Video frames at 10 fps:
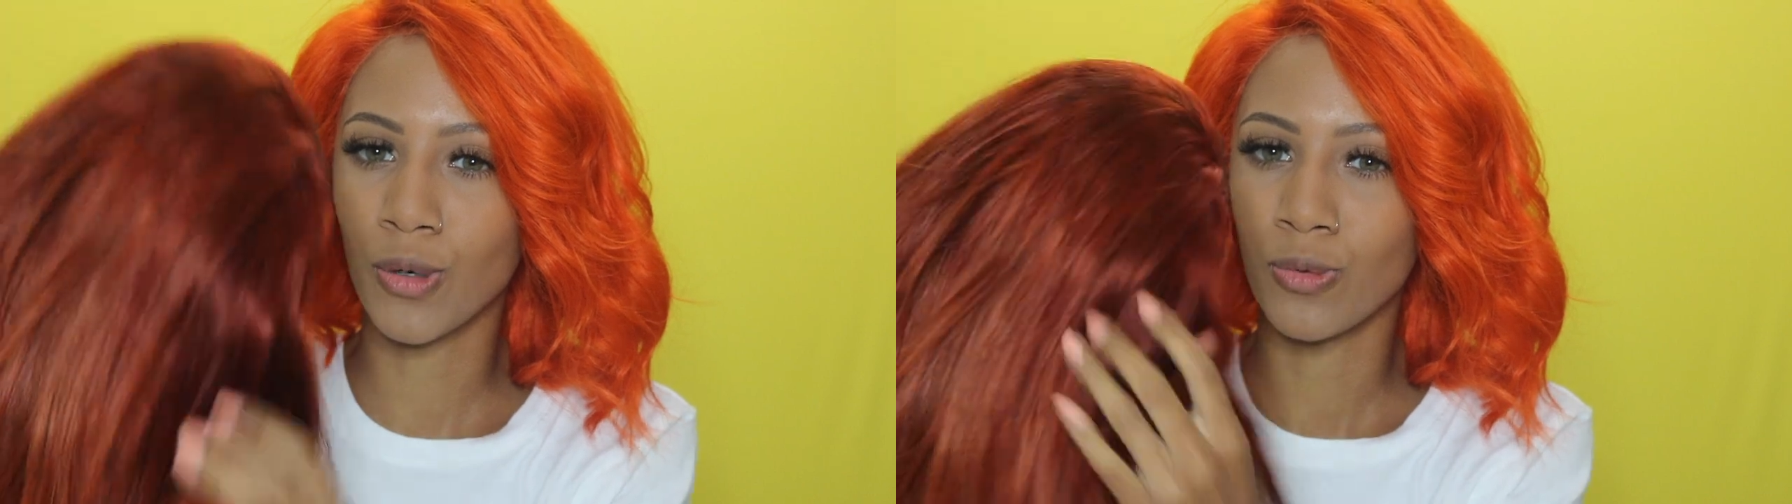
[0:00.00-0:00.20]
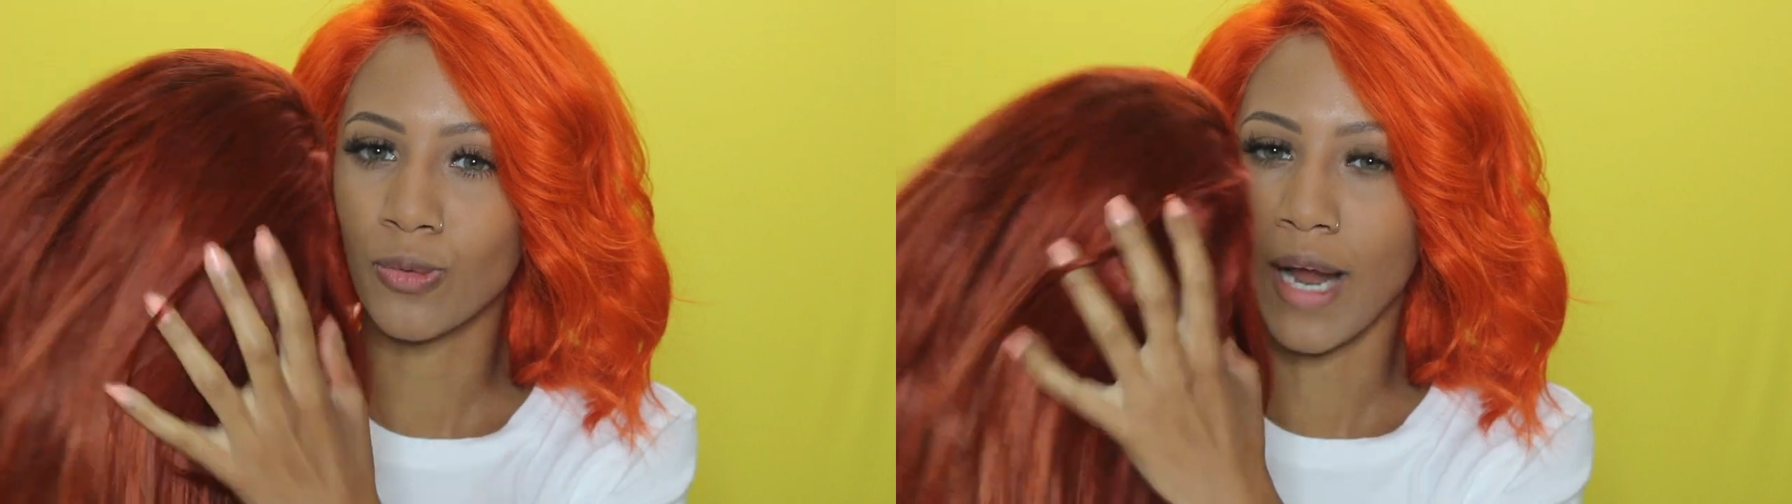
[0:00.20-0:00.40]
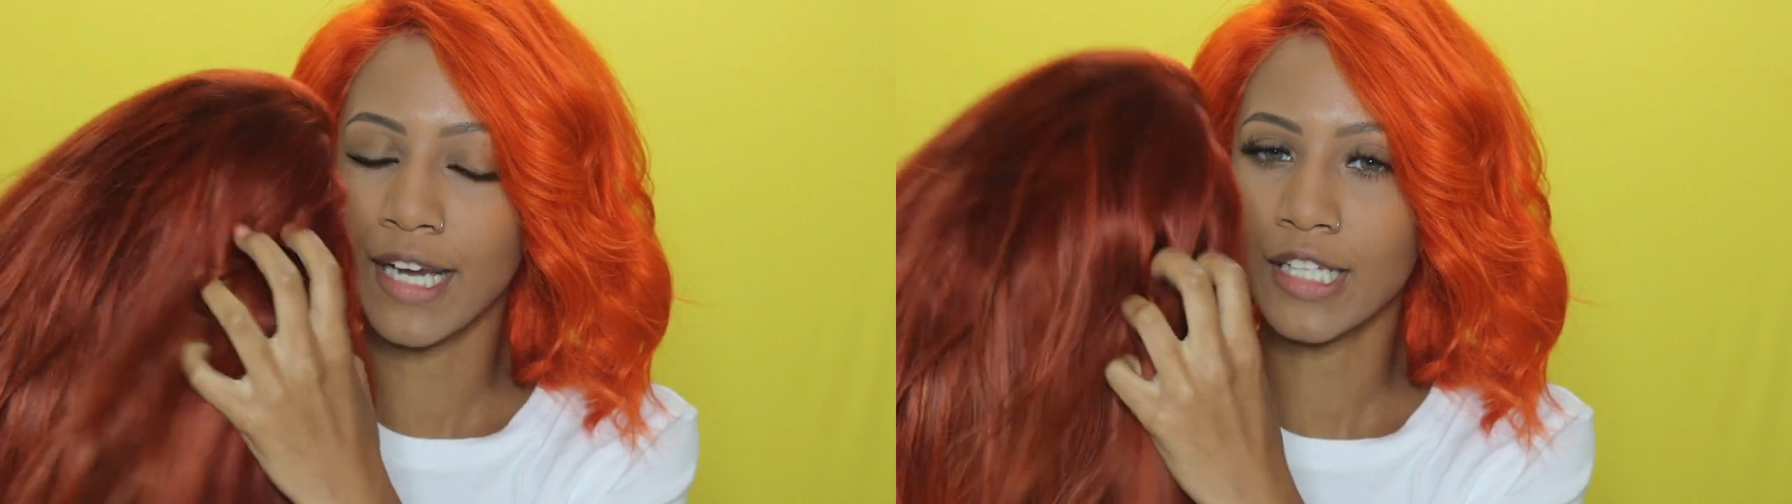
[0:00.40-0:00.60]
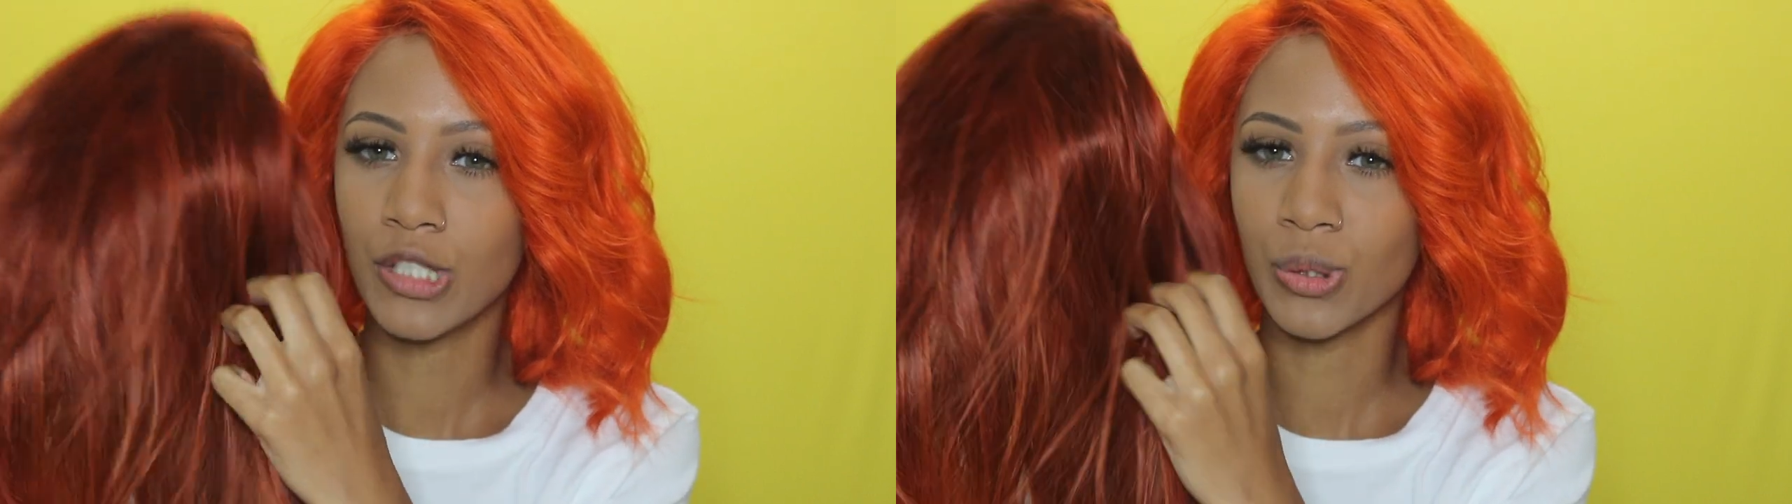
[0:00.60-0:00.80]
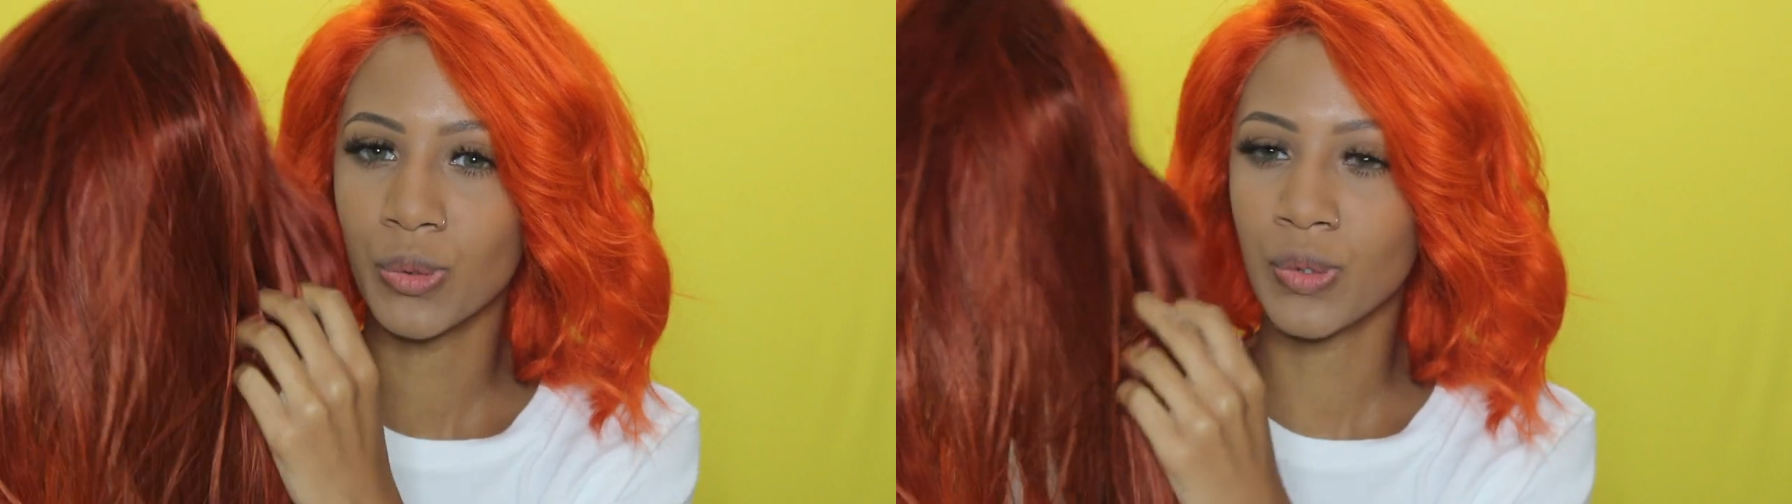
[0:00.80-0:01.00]

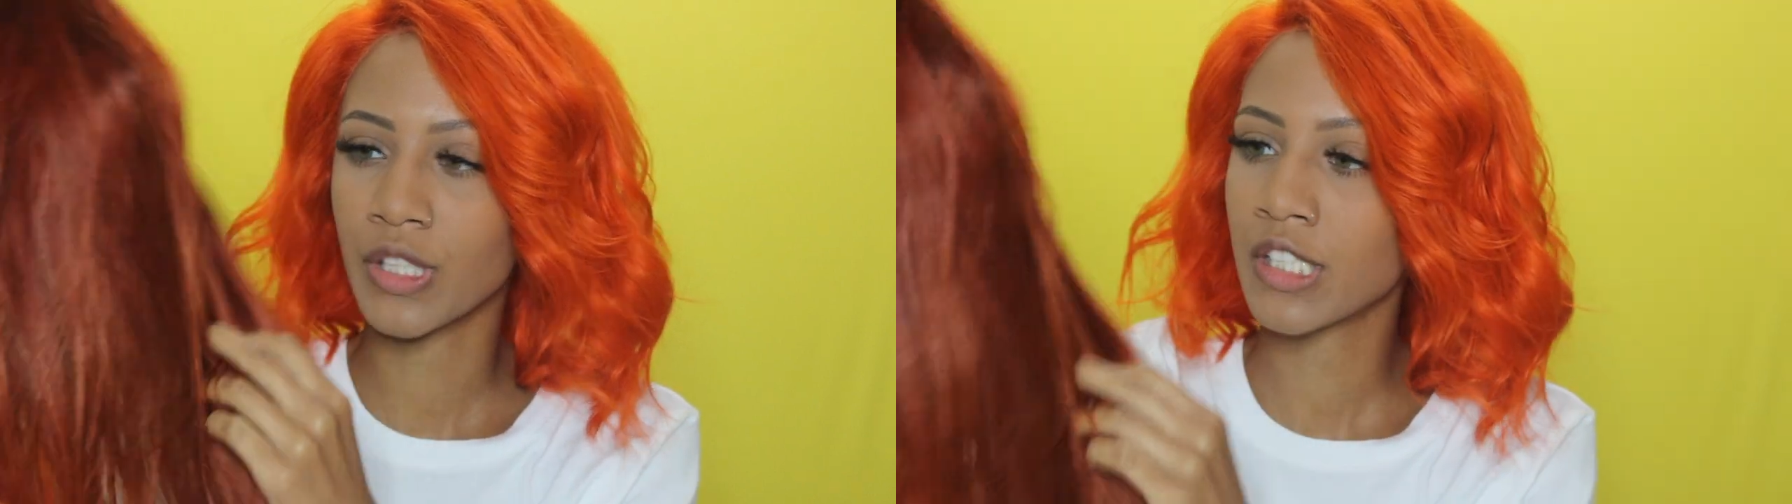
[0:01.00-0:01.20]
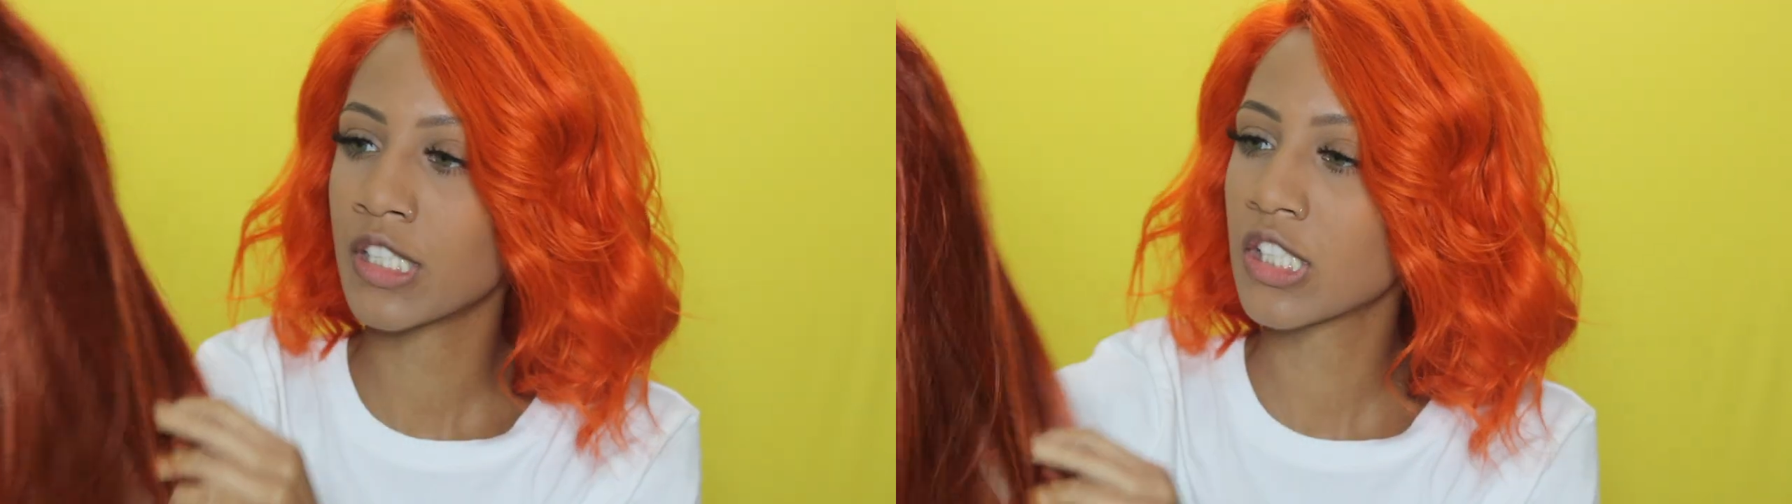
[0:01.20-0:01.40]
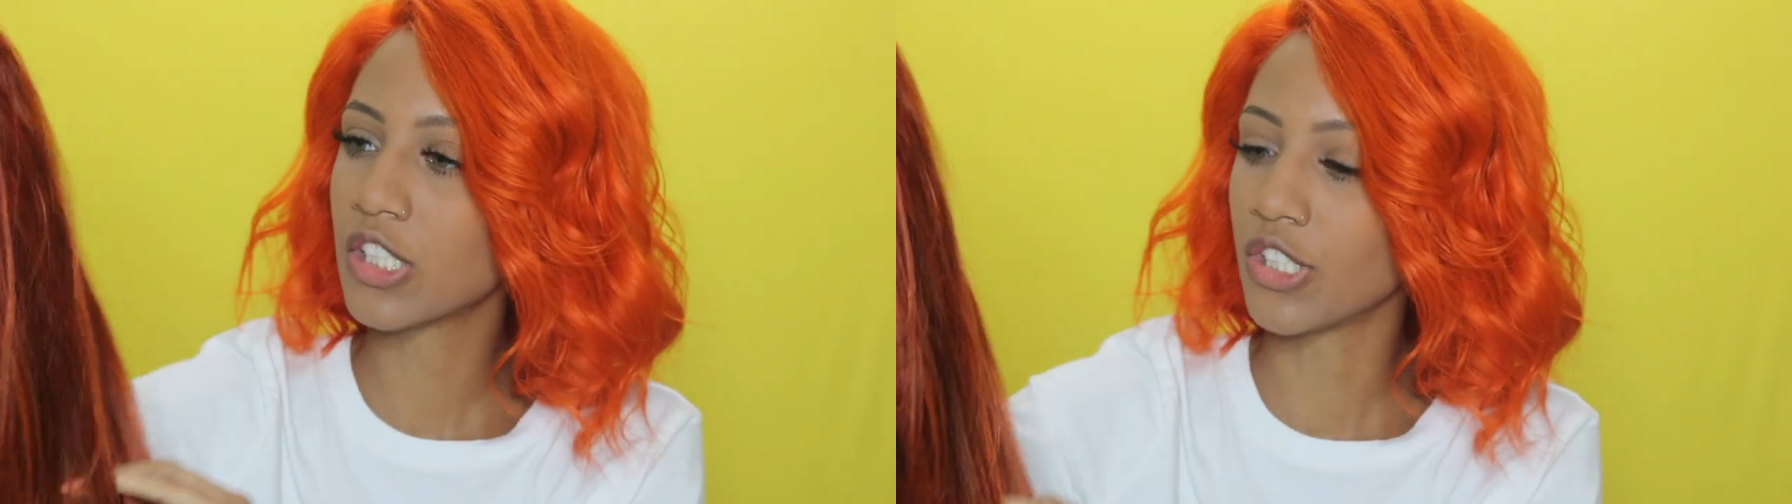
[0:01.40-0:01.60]
reddish orange